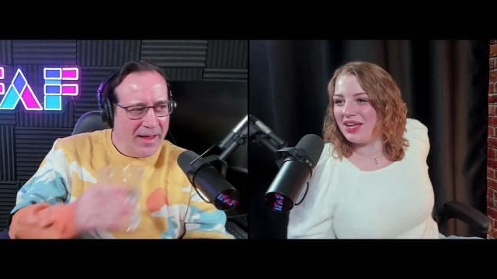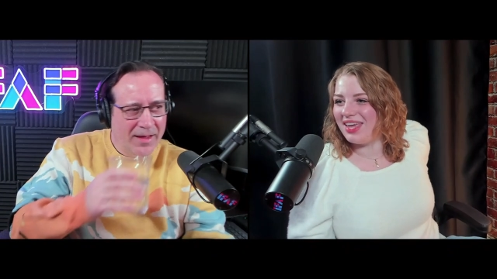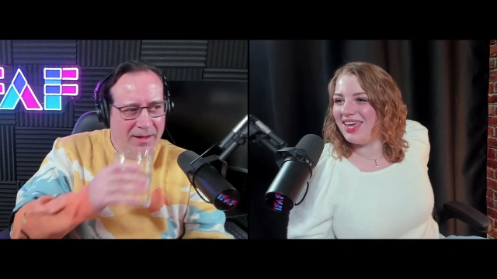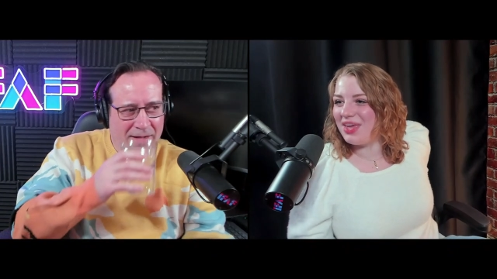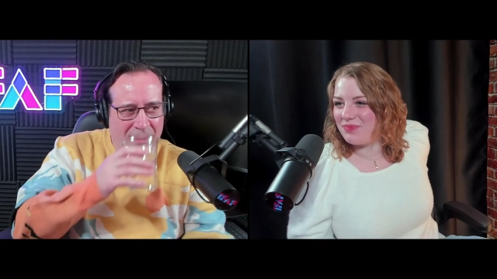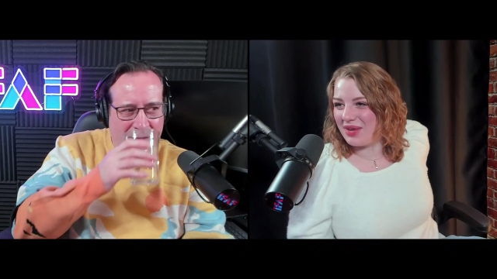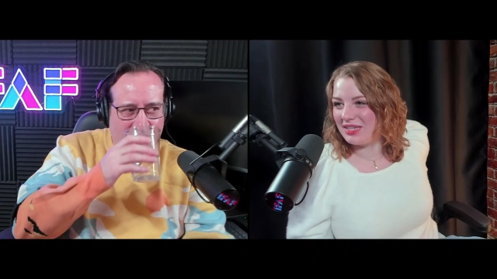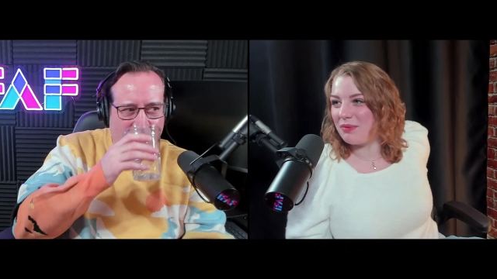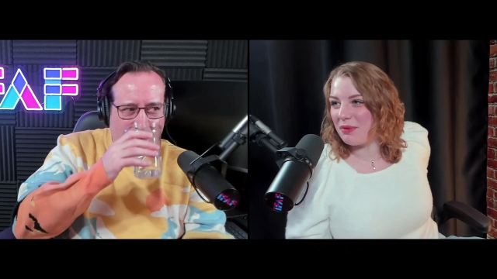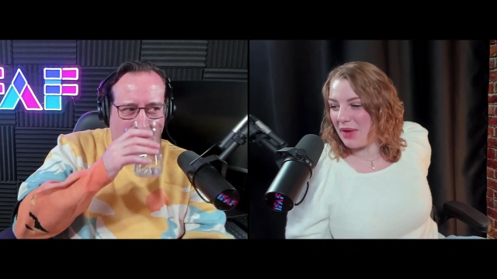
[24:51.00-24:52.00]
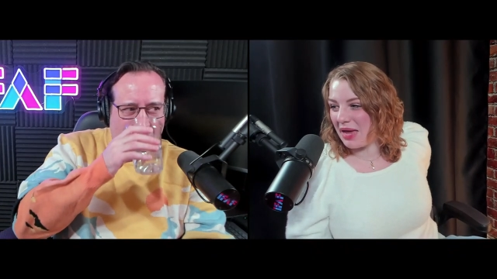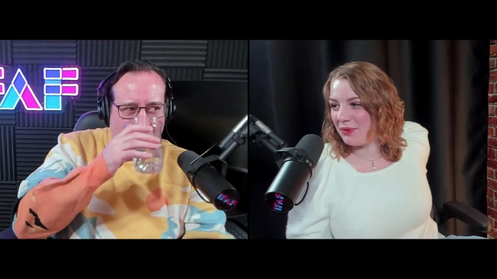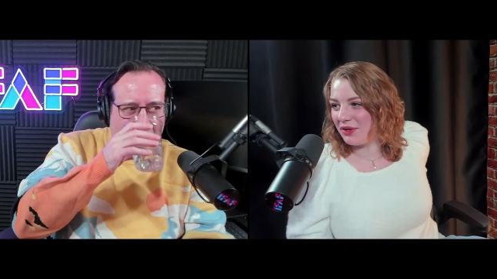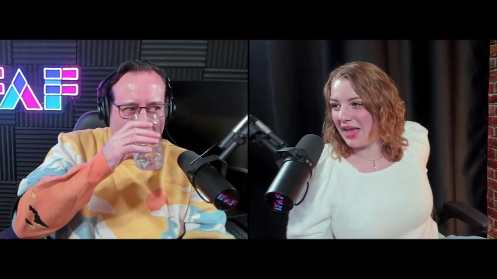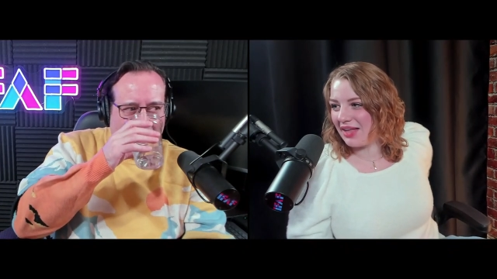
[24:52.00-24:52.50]
Speaker 1: he picked up a
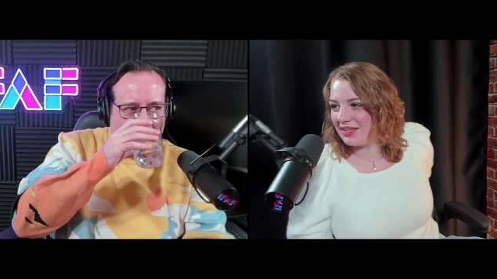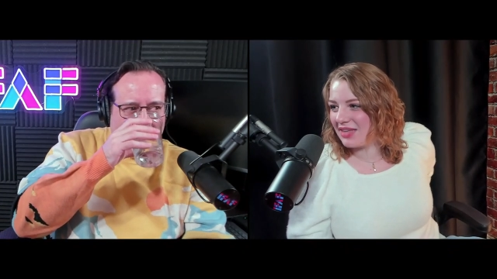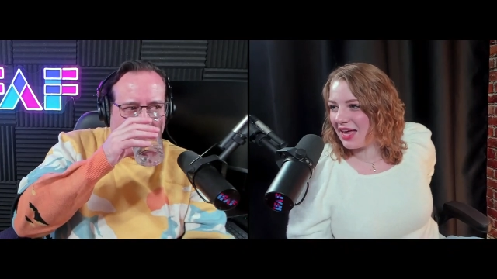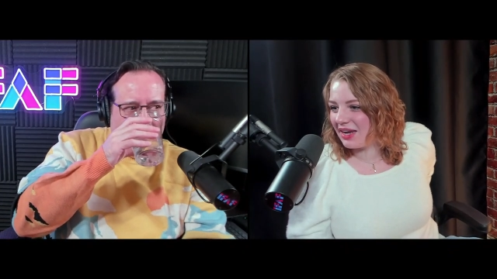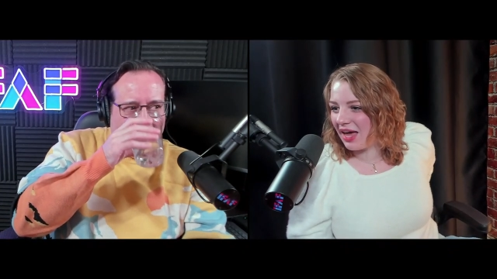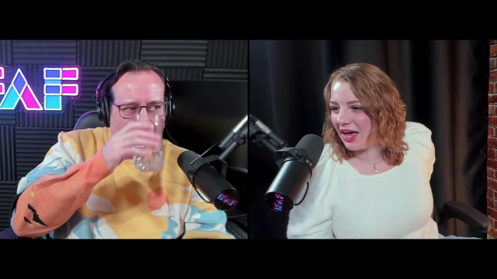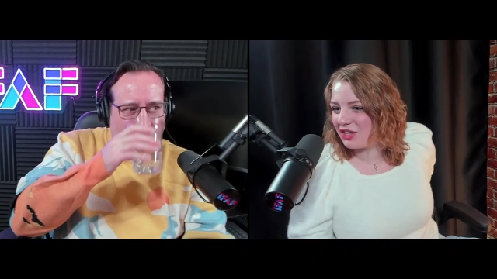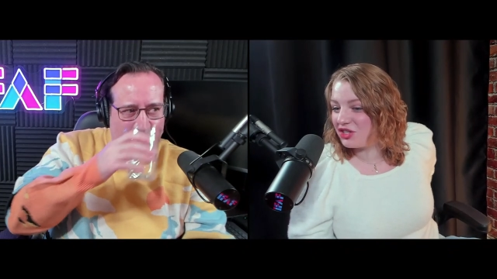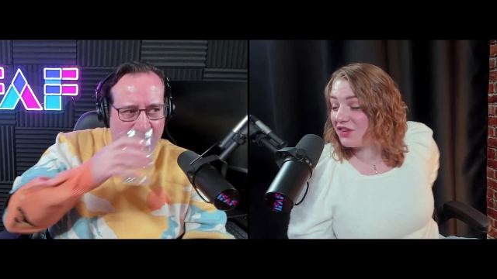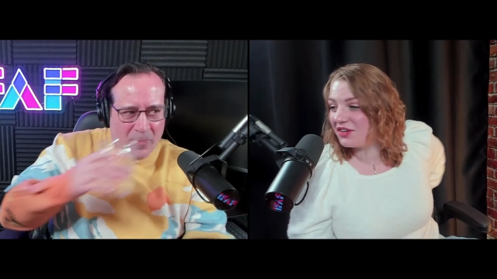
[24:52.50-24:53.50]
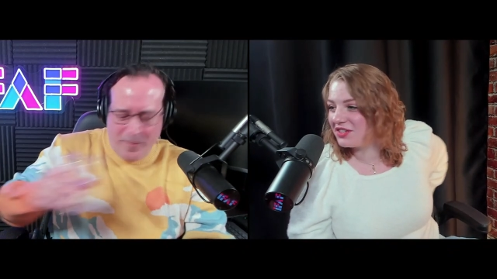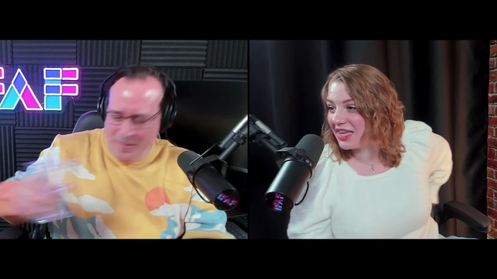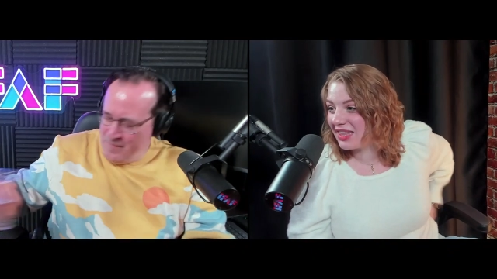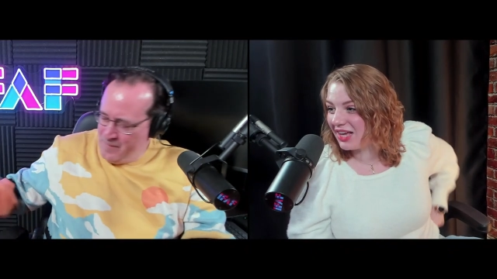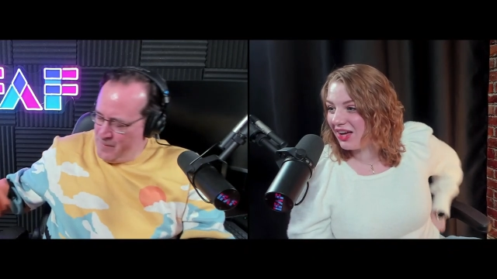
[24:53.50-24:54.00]
paper that said uh, "Shivers," I
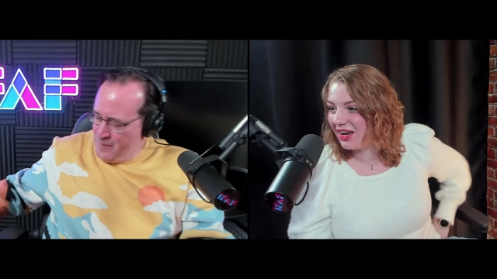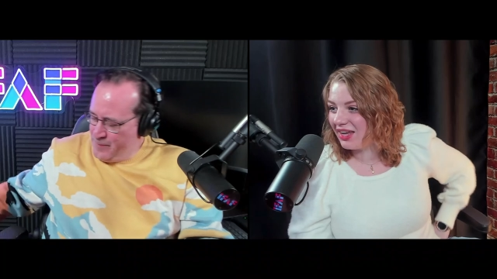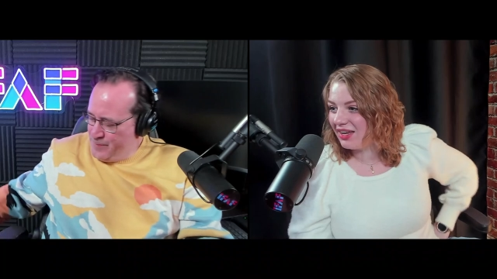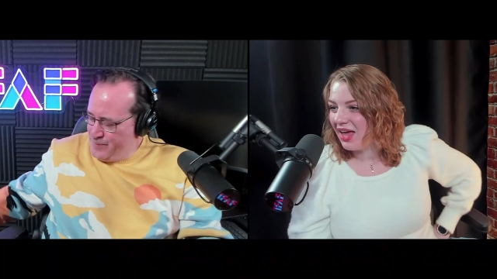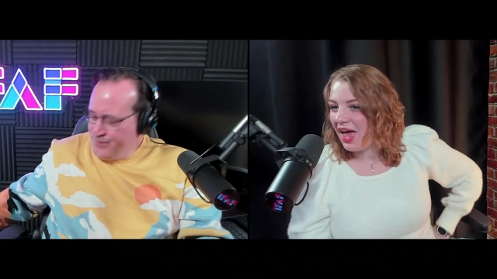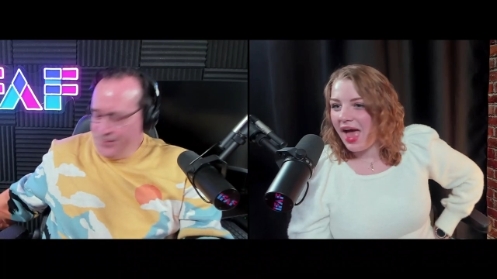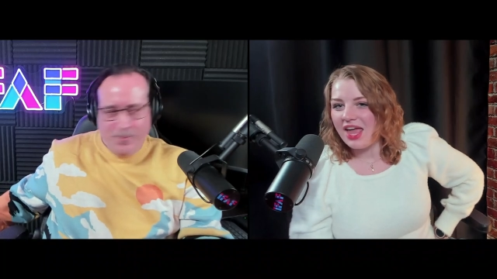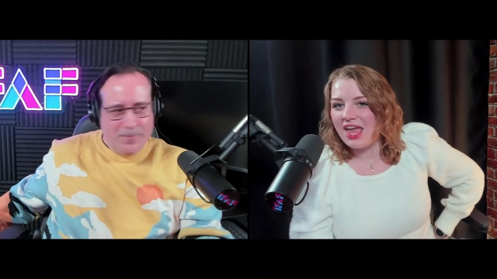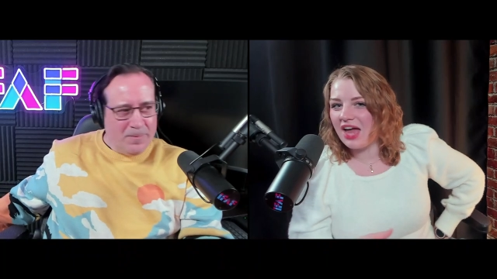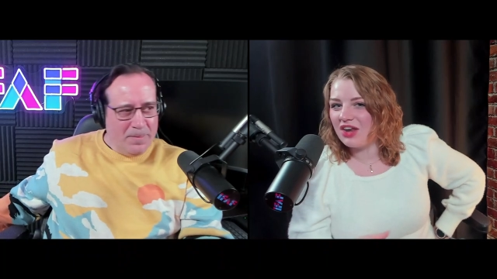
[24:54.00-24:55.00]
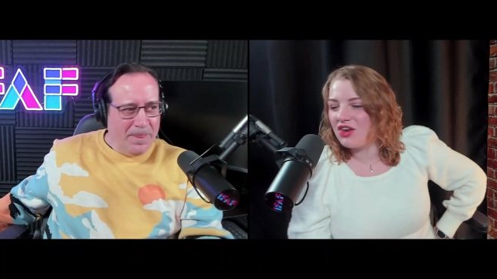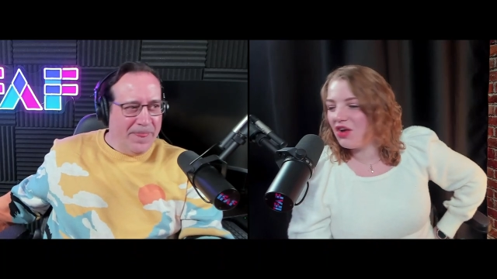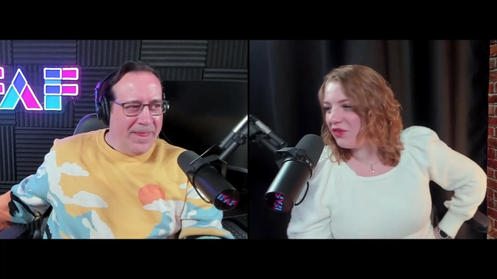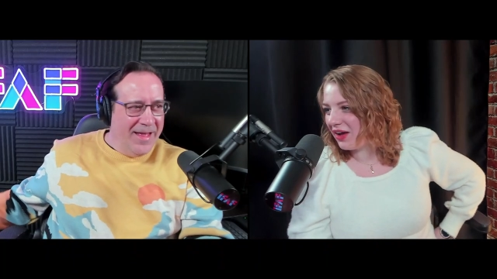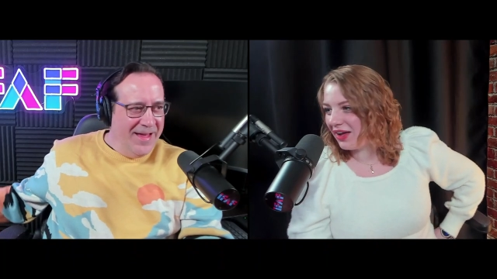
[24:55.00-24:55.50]
think, on it. He had no
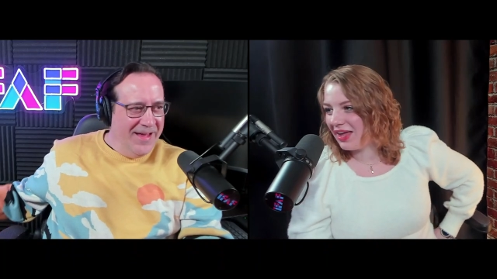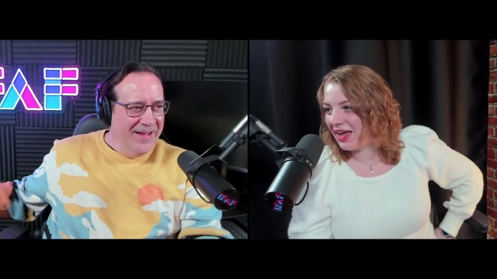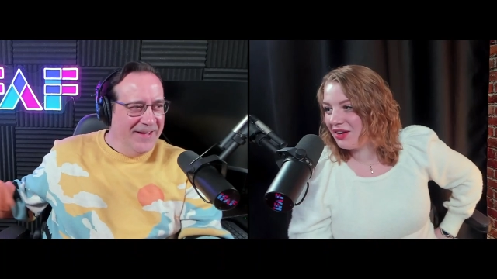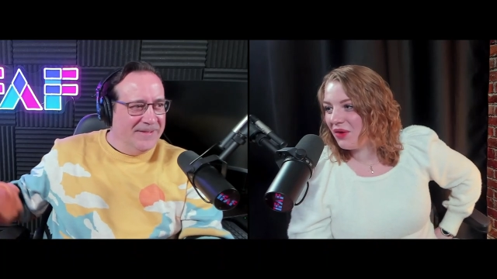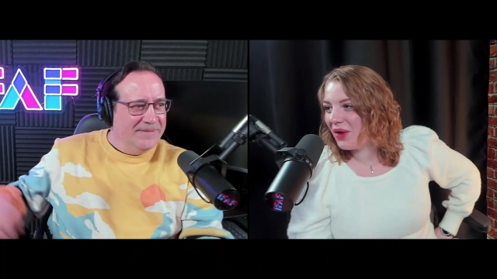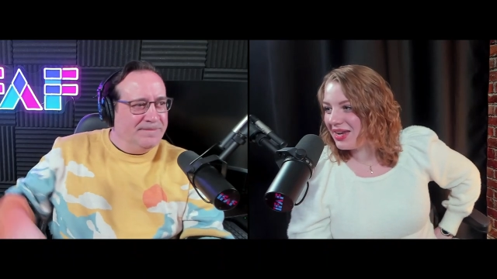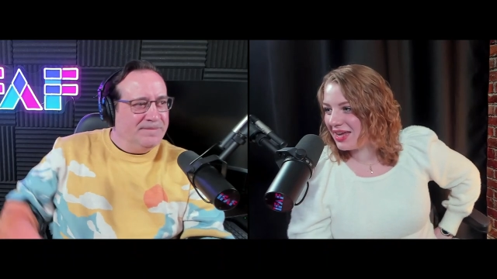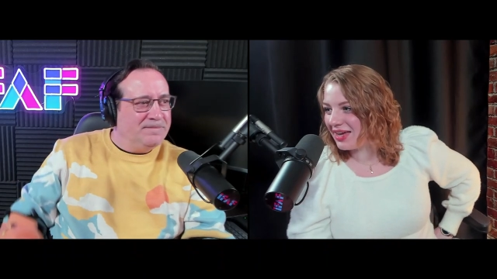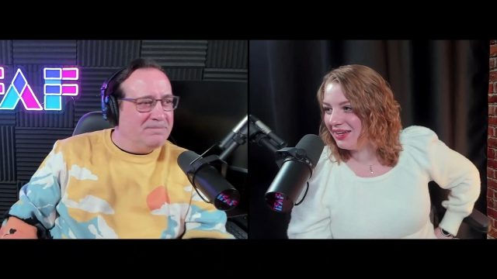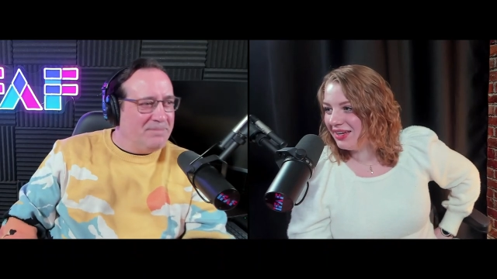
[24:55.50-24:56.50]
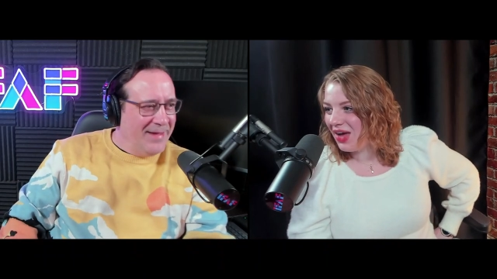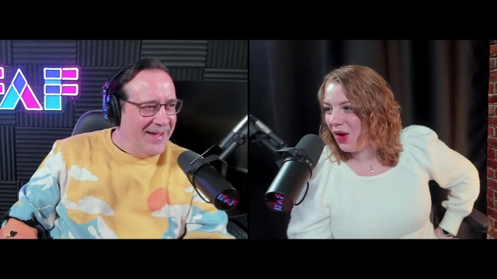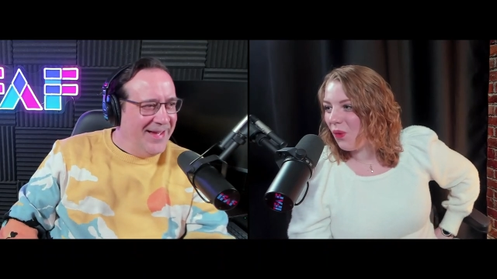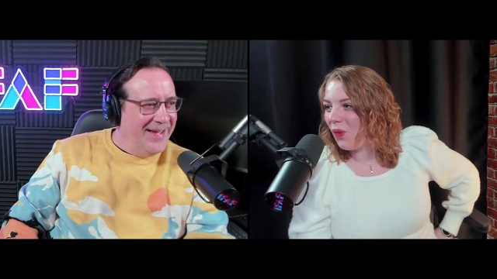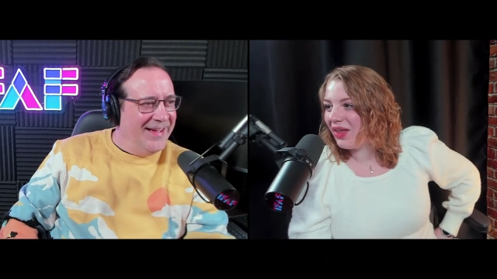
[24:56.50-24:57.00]
fu- he had no idea
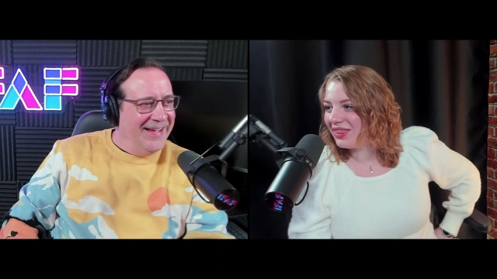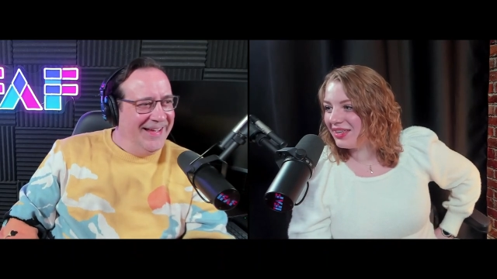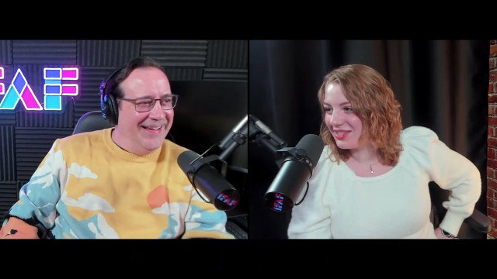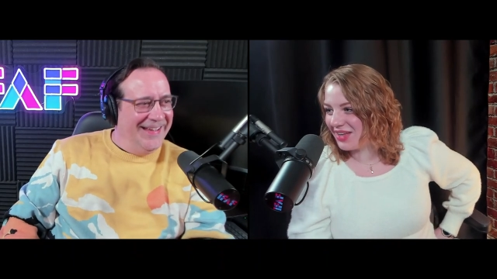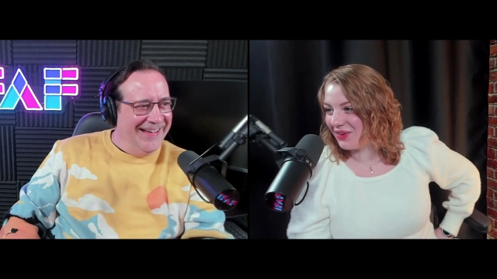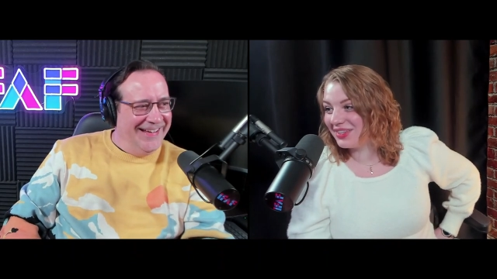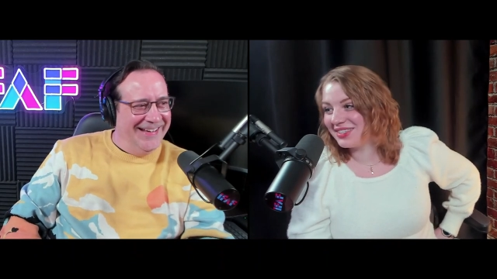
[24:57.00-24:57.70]
what the song was.